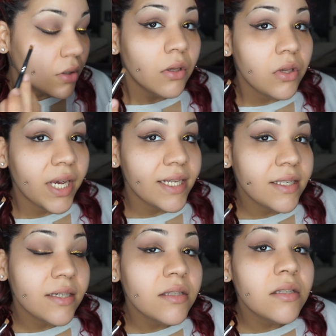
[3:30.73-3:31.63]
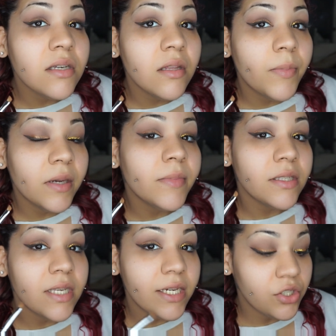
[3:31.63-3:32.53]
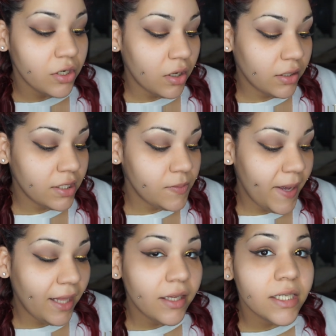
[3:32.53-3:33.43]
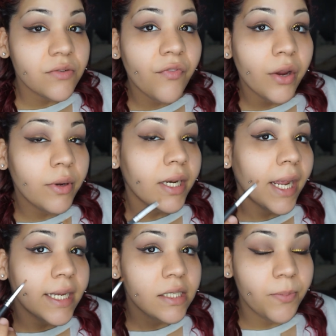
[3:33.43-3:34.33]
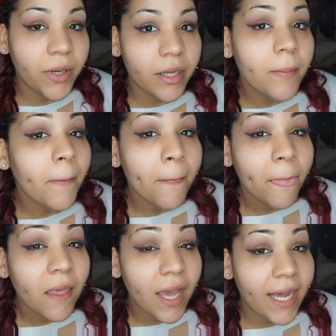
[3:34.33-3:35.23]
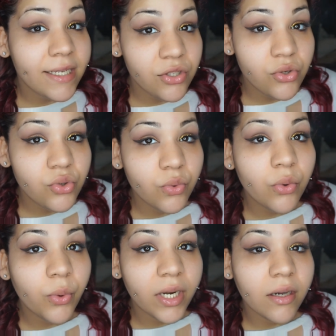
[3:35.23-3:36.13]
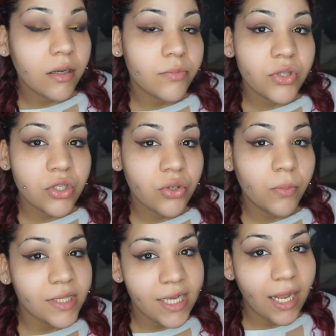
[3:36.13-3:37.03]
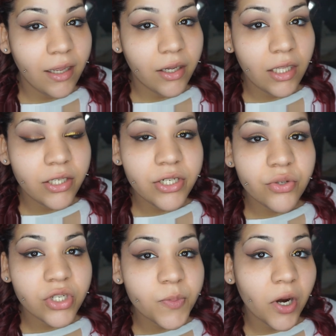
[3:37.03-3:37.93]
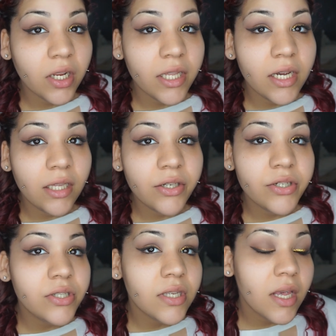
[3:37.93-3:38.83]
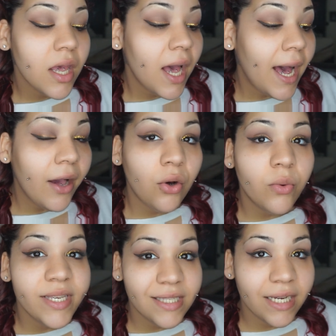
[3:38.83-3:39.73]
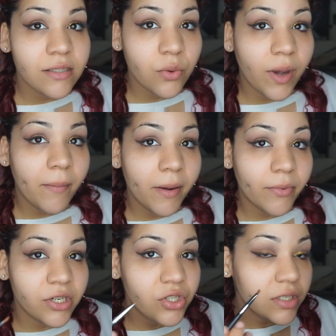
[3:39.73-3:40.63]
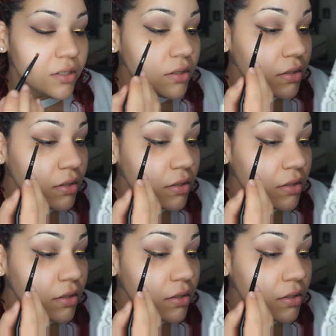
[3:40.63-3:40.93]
You guys can see the pigmentation on this palette is very nice, but as usual when it comes to metallic colors or sparkly colors, I always like to wet my brushes.